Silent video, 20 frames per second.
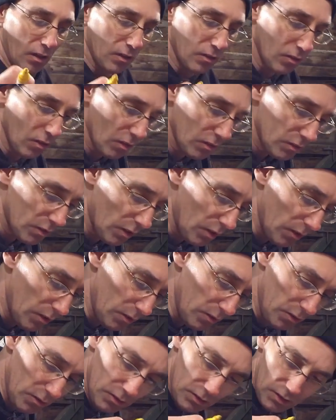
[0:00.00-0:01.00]
not to
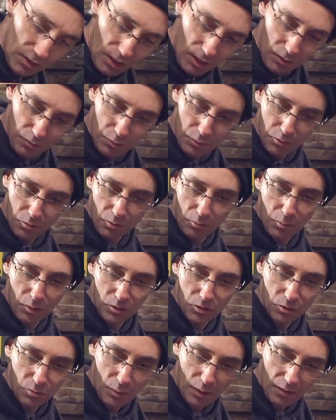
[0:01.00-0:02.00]
lose between my
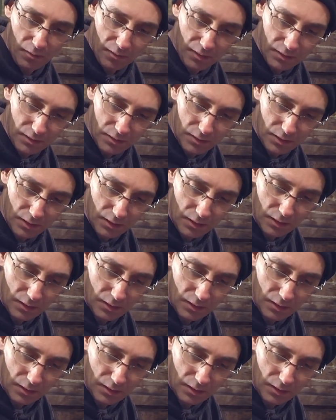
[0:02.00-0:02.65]
two bearings.